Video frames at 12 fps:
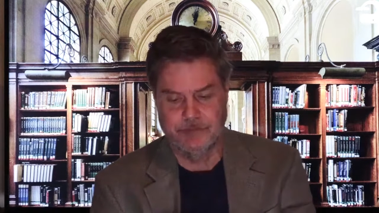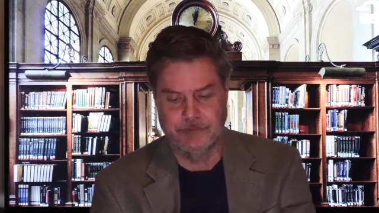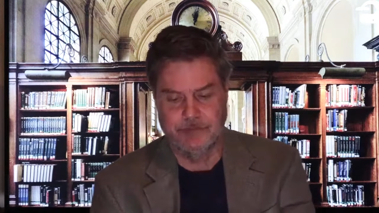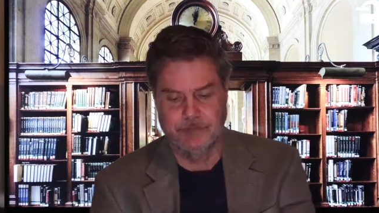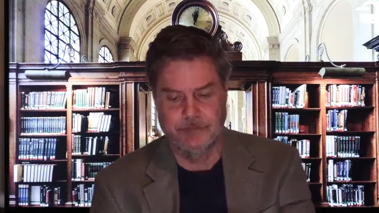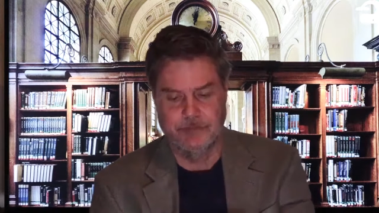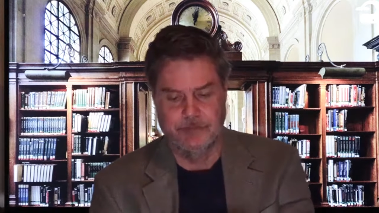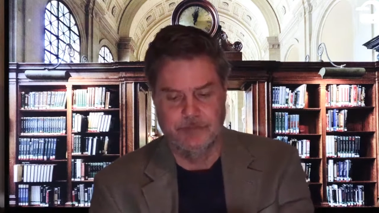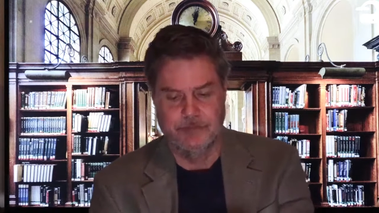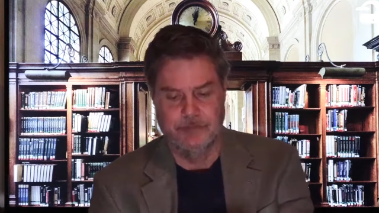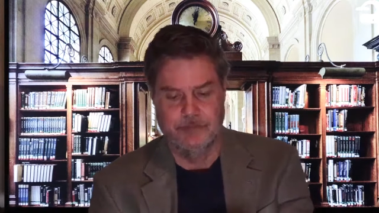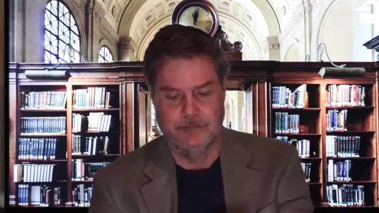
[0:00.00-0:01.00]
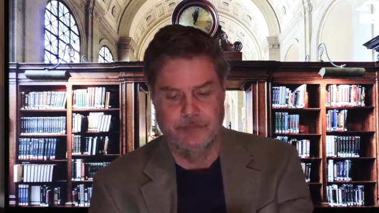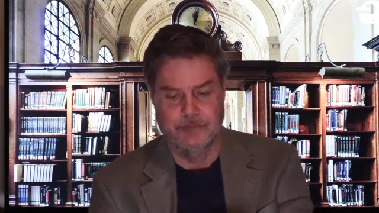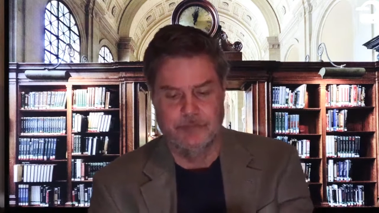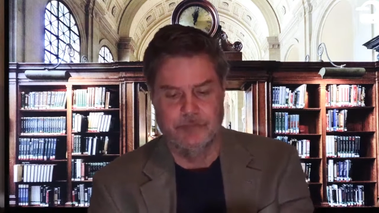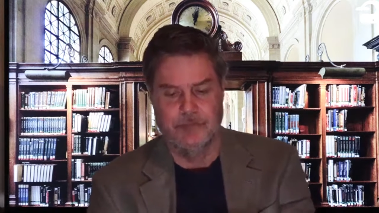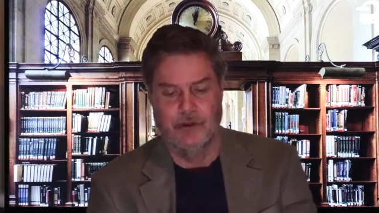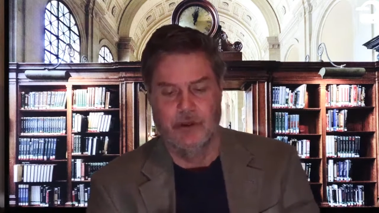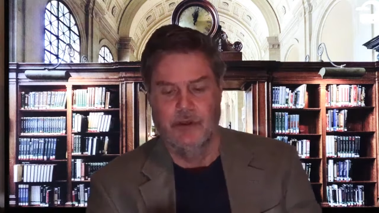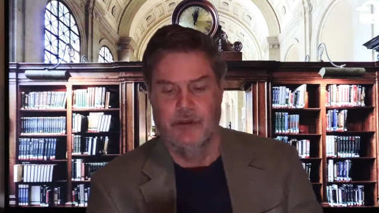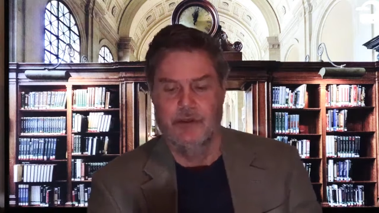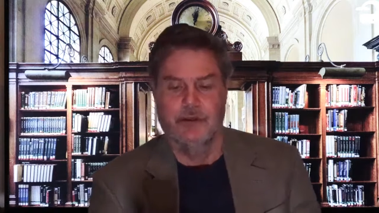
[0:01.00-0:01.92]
[no speech]